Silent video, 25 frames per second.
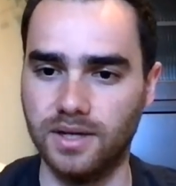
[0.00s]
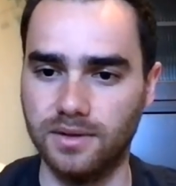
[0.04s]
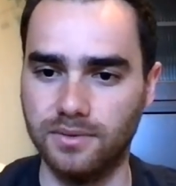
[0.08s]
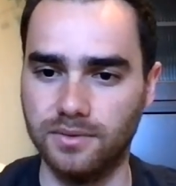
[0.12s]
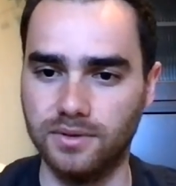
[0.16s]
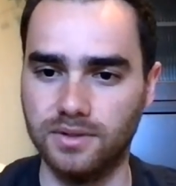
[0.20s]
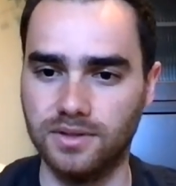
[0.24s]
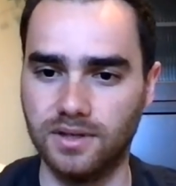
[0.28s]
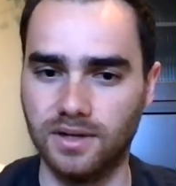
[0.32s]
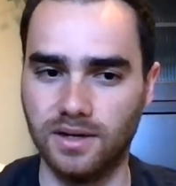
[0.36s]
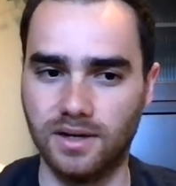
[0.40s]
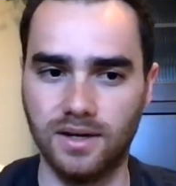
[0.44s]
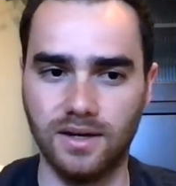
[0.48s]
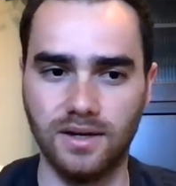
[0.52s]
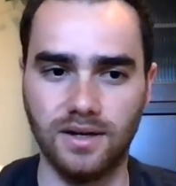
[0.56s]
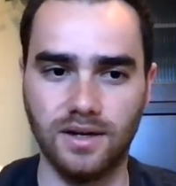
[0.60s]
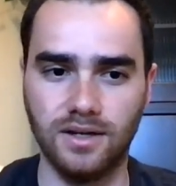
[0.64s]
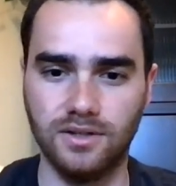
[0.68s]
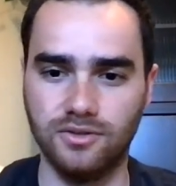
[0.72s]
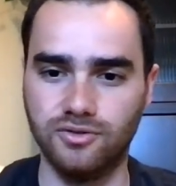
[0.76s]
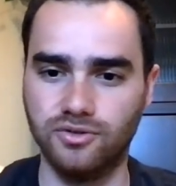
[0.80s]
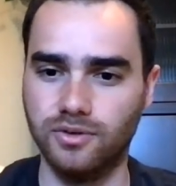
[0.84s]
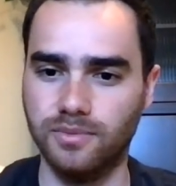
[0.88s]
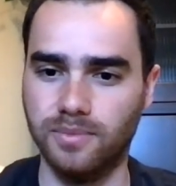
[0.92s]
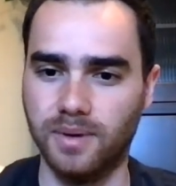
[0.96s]
It was a
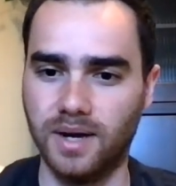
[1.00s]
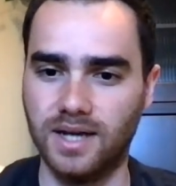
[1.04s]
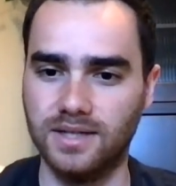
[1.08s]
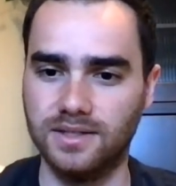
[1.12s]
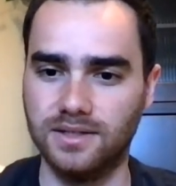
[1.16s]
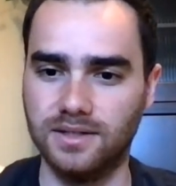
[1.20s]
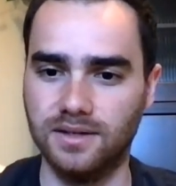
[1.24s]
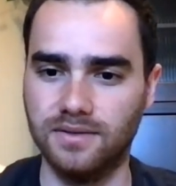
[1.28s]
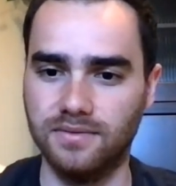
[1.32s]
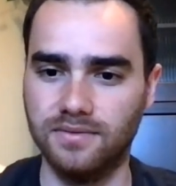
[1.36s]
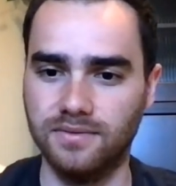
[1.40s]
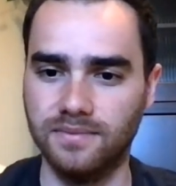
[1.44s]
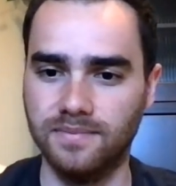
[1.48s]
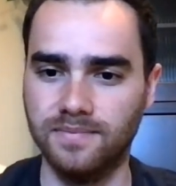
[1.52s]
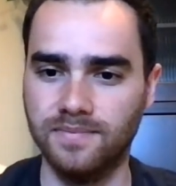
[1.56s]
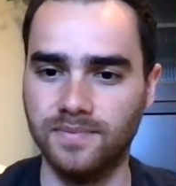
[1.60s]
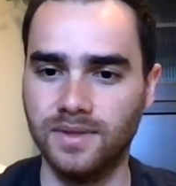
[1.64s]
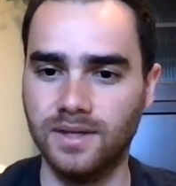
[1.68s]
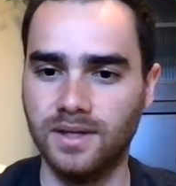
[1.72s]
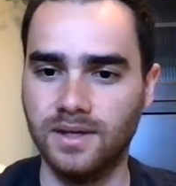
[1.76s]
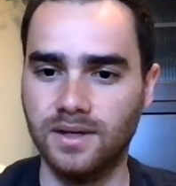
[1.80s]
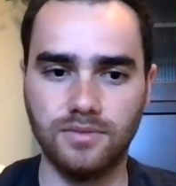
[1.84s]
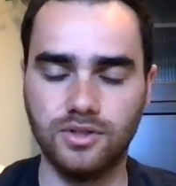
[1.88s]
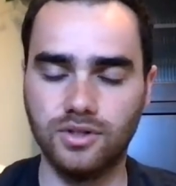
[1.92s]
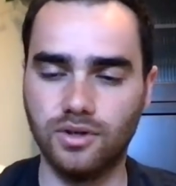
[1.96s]
true positive.
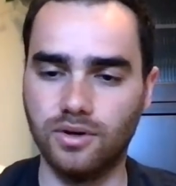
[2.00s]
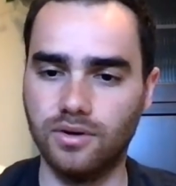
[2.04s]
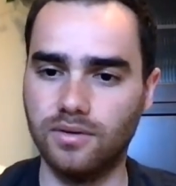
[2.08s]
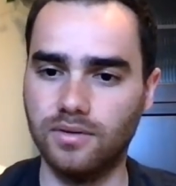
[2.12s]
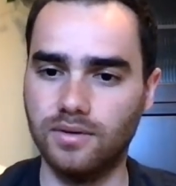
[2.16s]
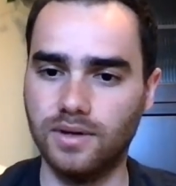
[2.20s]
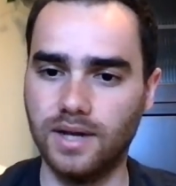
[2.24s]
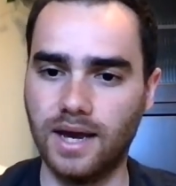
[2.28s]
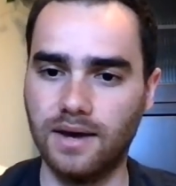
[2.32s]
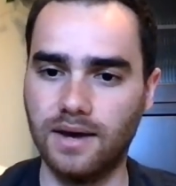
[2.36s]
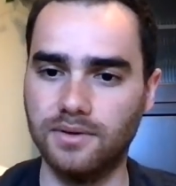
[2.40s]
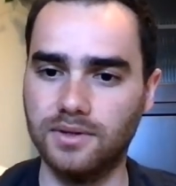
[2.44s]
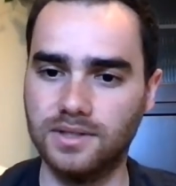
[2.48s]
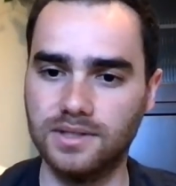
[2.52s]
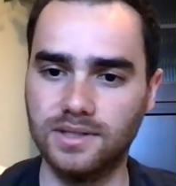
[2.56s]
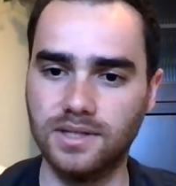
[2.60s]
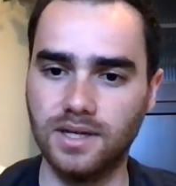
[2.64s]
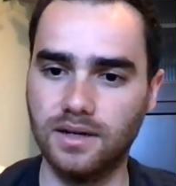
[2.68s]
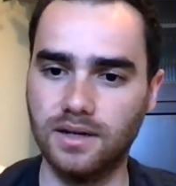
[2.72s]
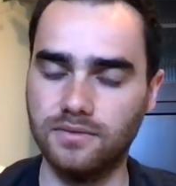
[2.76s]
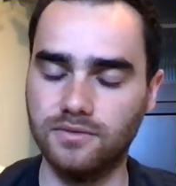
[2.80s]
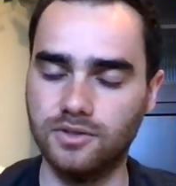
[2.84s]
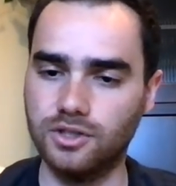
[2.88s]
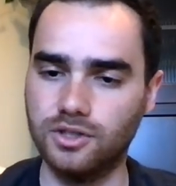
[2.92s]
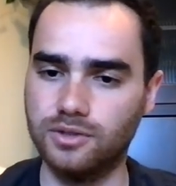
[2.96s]
So now
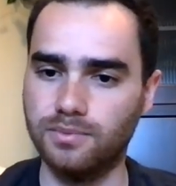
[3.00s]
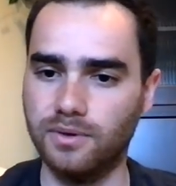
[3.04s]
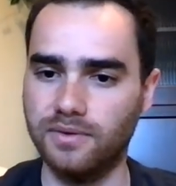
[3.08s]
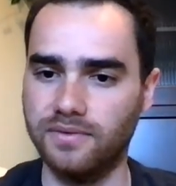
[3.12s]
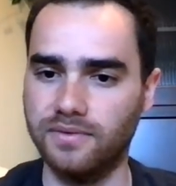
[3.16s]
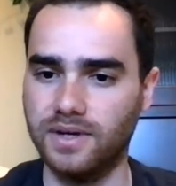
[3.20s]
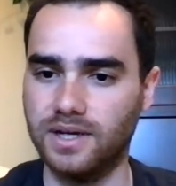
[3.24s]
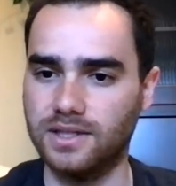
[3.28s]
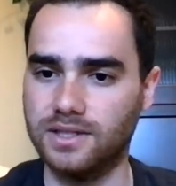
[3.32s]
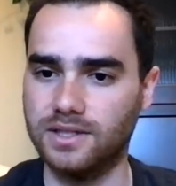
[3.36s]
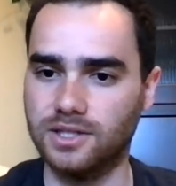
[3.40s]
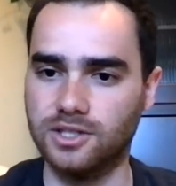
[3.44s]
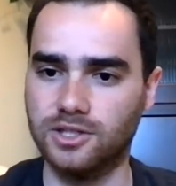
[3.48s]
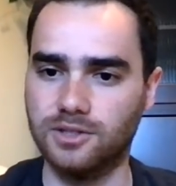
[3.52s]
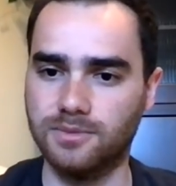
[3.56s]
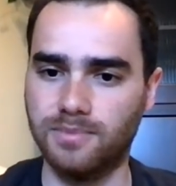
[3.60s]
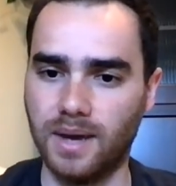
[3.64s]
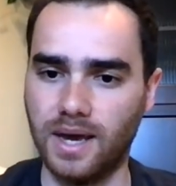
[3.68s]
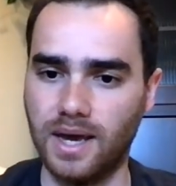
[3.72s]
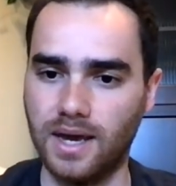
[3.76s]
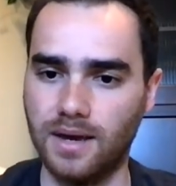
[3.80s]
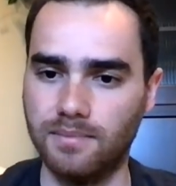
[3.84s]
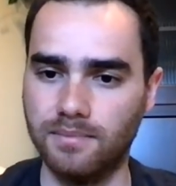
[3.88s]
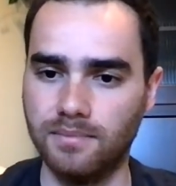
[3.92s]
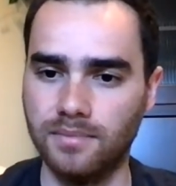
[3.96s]
instead of just moving it to
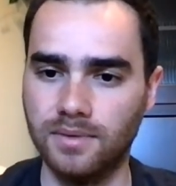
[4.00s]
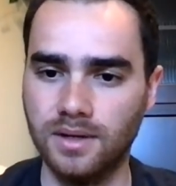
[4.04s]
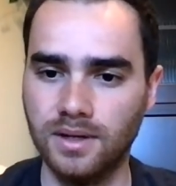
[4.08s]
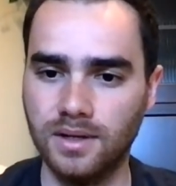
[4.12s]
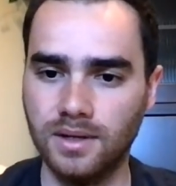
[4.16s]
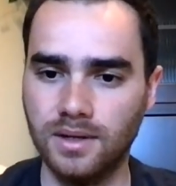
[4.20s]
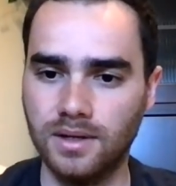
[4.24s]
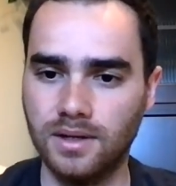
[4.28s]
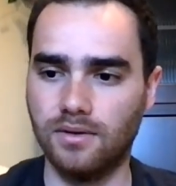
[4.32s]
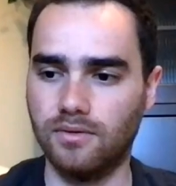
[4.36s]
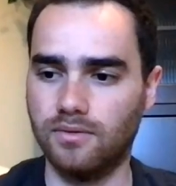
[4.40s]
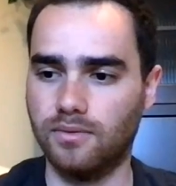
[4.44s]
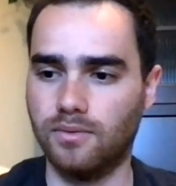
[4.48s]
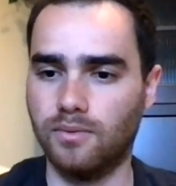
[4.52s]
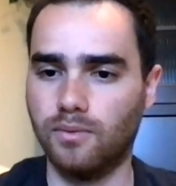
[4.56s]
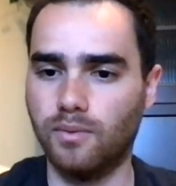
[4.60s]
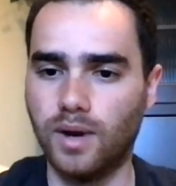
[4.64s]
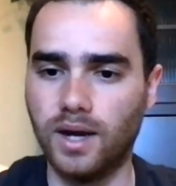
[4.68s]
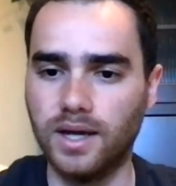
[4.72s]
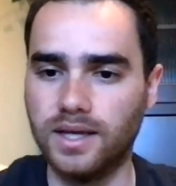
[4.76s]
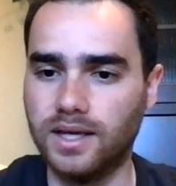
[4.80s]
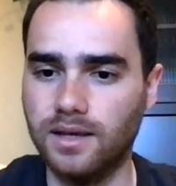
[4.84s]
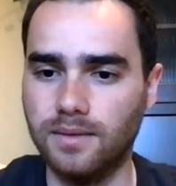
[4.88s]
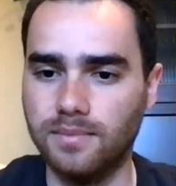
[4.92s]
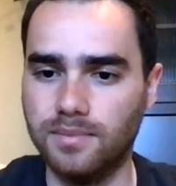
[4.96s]
spam, or
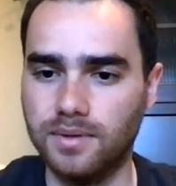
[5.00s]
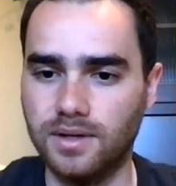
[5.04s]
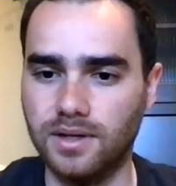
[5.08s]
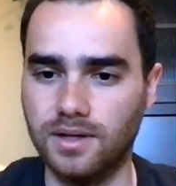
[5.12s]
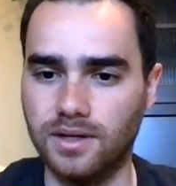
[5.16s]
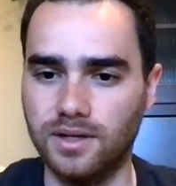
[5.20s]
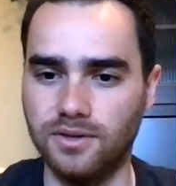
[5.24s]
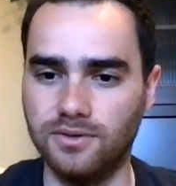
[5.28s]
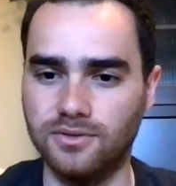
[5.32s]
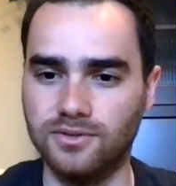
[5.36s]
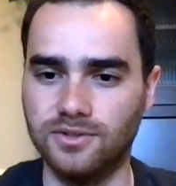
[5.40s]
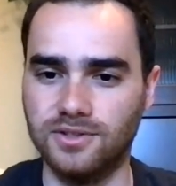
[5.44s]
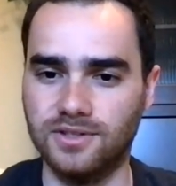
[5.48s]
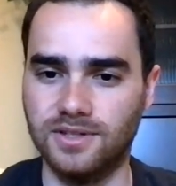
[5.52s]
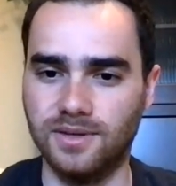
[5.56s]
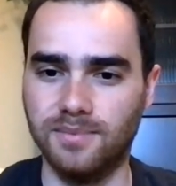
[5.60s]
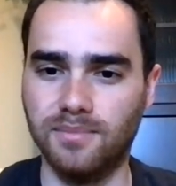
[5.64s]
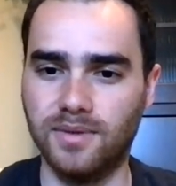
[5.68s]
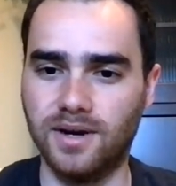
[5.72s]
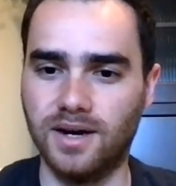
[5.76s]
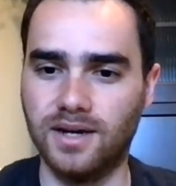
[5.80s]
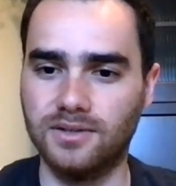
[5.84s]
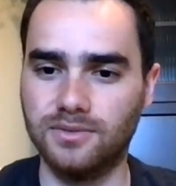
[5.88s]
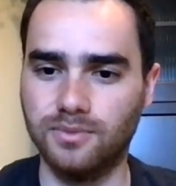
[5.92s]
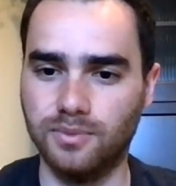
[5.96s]
why keep it in a user's
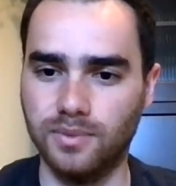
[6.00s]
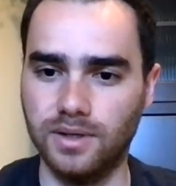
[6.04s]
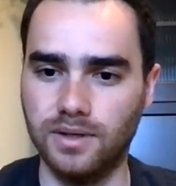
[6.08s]
inbox?